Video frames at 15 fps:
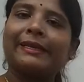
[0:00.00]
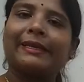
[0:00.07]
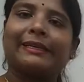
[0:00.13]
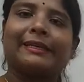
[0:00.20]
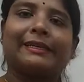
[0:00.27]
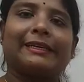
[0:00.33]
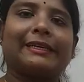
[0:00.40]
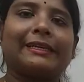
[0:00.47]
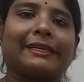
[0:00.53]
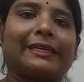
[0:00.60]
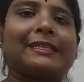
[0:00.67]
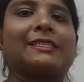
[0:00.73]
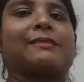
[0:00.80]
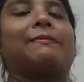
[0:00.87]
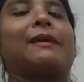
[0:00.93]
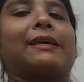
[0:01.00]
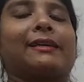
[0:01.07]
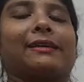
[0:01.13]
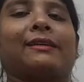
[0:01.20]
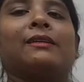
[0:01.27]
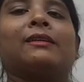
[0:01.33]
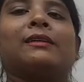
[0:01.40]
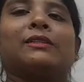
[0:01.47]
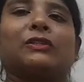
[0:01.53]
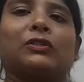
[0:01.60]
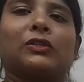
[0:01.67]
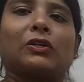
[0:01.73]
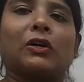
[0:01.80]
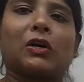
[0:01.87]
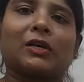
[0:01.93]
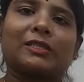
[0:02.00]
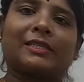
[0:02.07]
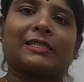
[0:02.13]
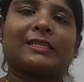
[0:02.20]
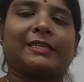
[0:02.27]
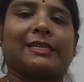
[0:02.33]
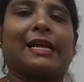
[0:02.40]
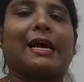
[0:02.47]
it returns back the oxygen.